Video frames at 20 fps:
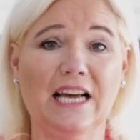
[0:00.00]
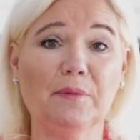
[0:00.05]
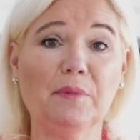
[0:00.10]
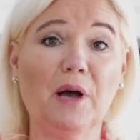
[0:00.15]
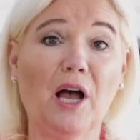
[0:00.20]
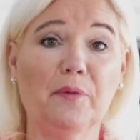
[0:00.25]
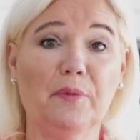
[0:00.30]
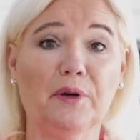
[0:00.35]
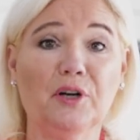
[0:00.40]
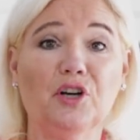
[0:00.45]
I'm
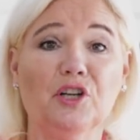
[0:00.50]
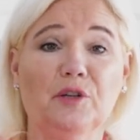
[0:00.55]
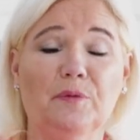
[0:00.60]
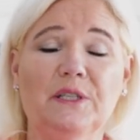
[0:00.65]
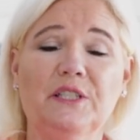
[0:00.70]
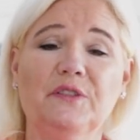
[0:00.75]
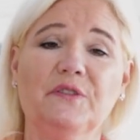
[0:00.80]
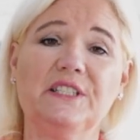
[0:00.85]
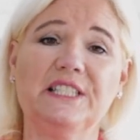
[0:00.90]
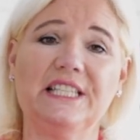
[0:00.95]
a home
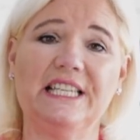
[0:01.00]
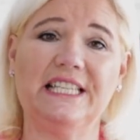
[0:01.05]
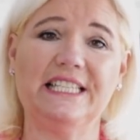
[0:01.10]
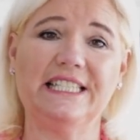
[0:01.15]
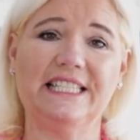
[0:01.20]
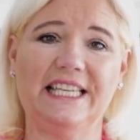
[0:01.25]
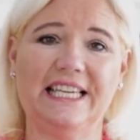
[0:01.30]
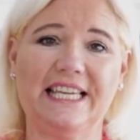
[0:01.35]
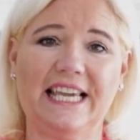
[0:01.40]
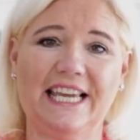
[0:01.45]
economist for
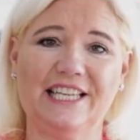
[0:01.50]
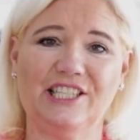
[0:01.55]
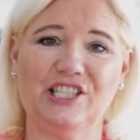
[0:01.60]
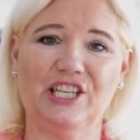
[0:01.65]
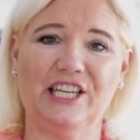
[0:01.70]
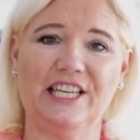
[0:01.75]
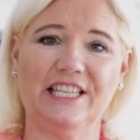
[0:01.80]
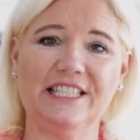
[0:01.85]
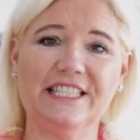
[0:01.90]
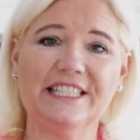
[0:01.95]
C&C
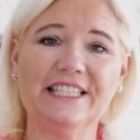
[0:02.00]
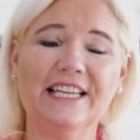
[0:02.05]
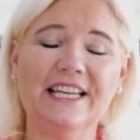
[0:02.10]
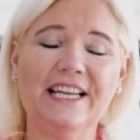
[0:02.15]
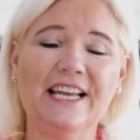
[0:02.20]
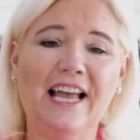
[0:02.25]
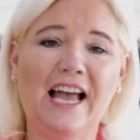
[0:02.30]
Kitchens.